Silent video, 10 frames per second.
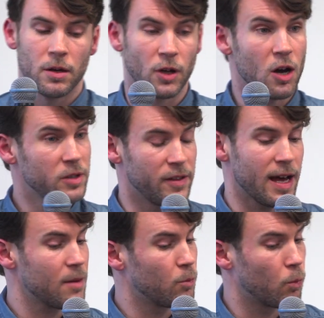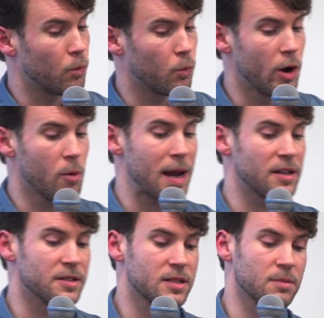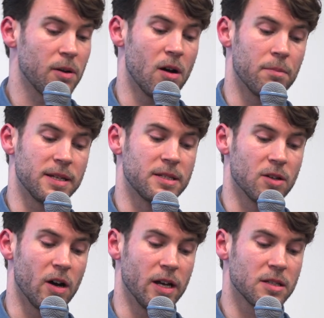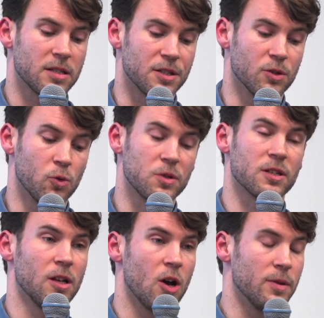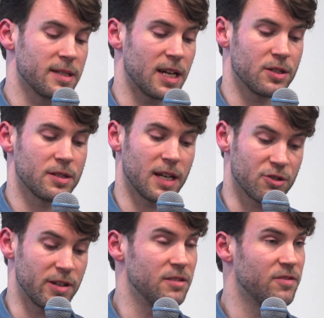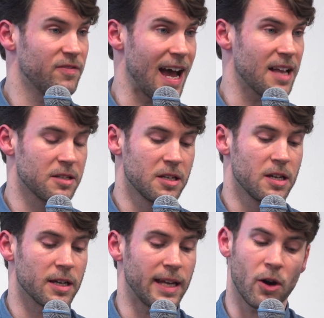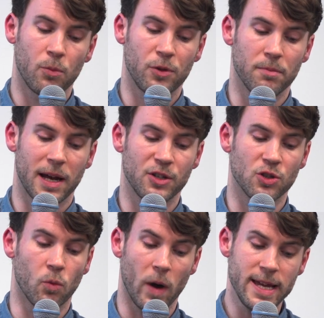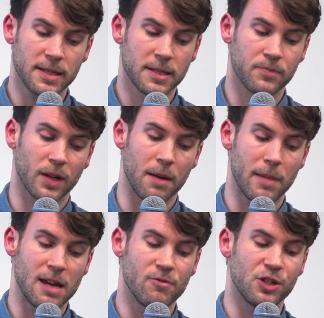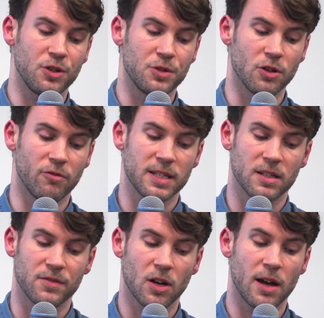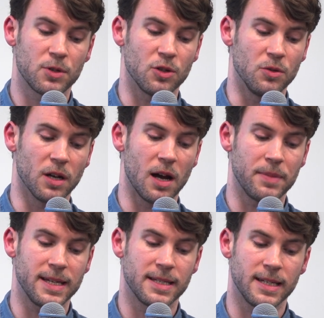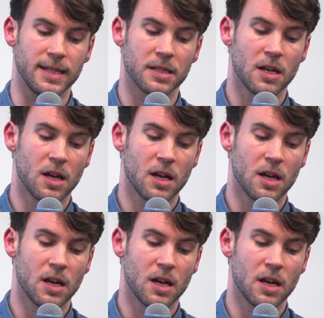Not only that, well-balanced plant-based diets that are also low in saturated fat can help you manage your weight and may reduce your risk of type 2 diabetes,